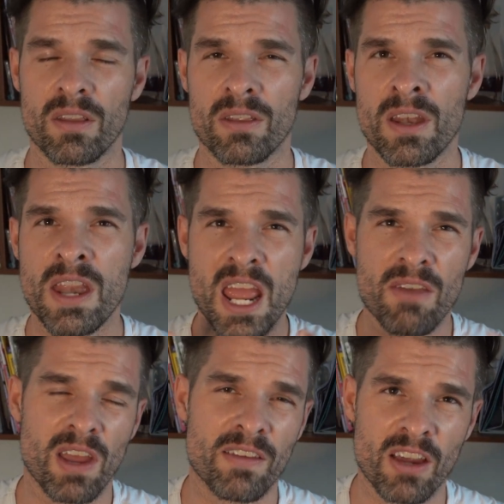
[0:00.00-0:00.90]
The
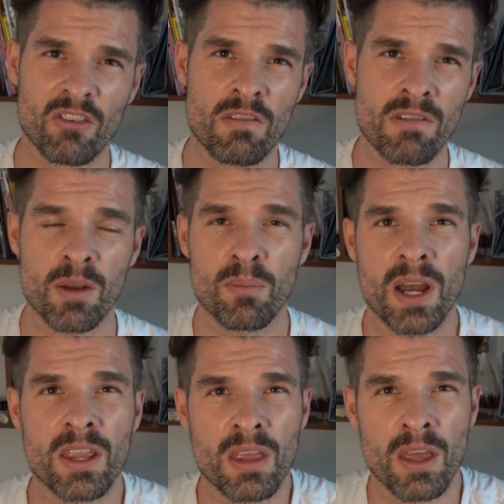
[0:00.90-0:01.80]
Navy is actually run
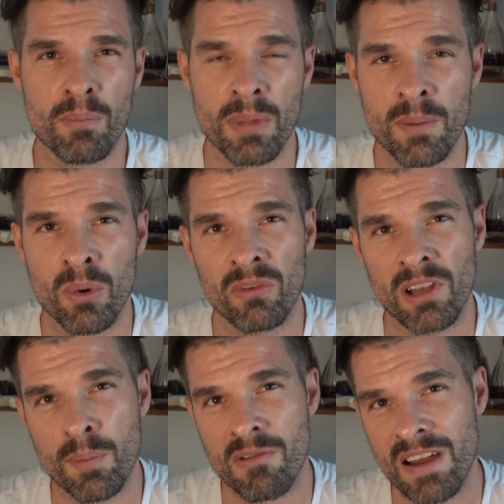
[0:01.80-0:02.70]
by the People's
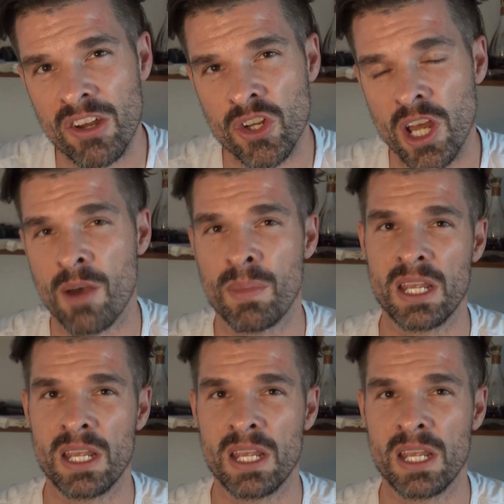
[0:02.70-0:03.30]
Liberation Army,